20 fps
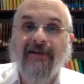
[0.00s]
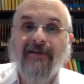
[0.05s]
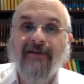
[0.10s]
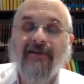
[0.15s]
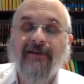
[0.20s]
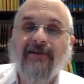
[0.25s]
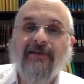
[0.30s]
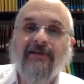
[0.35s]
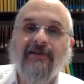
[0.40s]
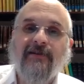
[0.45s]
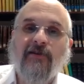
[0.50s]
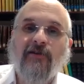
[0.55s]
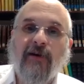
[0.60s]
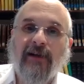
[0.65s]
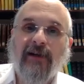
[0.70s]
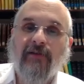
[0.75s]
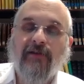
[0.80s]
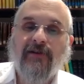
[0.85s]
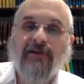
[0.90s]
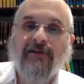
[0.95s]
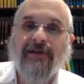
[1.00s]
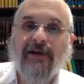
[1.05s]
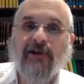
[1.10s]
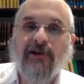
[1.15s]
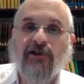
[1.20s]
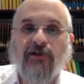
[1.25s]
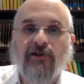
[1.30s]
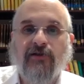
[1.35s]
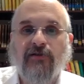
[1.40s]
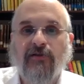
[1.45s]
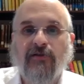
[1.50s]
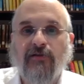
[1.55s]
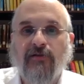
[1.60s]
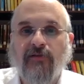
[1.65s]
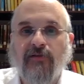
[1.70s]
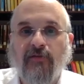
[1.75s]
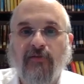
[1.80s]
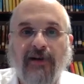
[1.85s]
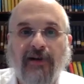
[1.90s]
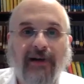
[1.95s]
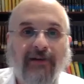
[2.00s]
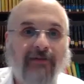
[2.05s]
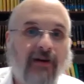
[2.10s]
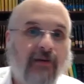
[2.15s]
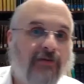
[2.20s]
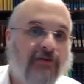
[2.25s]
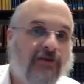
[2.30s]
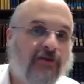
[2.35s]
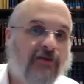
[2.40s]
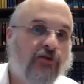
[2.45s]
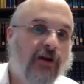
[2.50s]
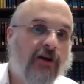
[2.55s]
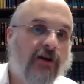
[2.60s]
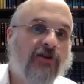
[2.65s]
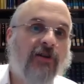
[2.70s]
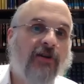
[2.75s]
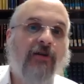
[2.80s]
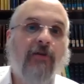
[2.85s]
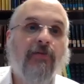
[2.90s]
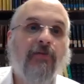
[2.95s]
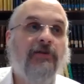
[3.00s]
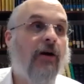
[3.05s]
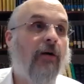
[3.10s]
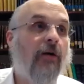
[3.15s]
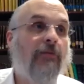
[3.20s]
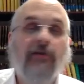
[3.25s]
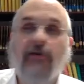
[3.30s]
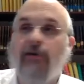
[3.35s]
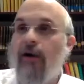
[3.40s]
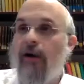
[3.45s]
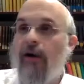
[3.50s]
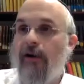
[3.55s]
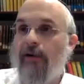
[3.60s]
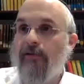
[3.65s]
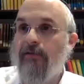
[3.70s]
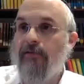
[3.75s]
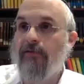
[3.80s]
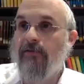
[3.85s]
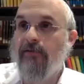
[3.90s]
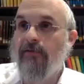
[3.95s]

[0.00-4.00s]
This is the relevant section from the Alter Rebbe's instruction that the Rebbe is commenting on,